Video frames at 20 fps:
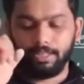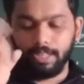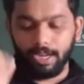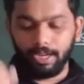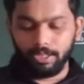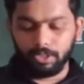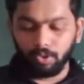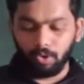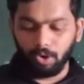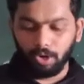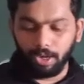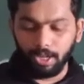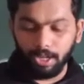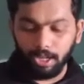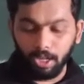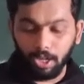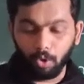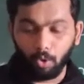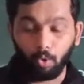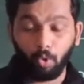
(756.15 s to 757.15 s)
That is called
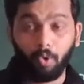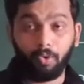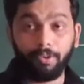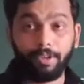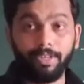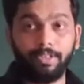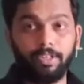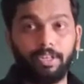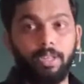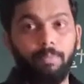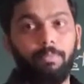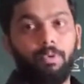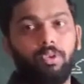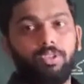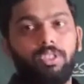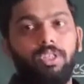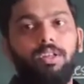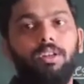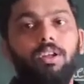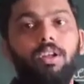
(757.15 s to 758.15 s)
the rotatory
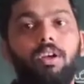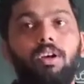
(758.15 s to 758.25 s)
motion.